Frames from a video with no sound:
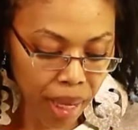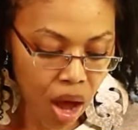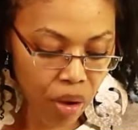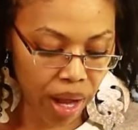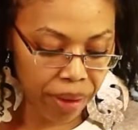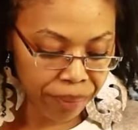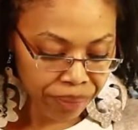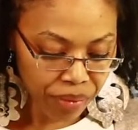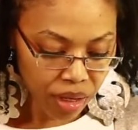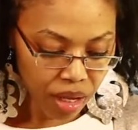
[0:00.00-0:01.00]
Okay.
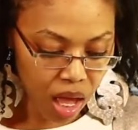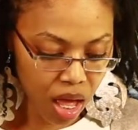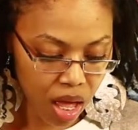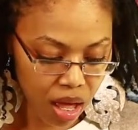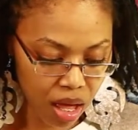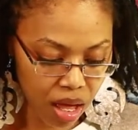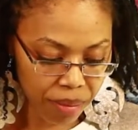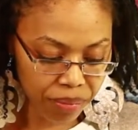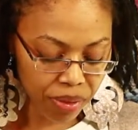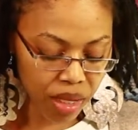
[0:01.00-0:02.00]

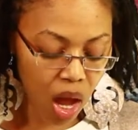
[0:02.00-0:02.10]
Um,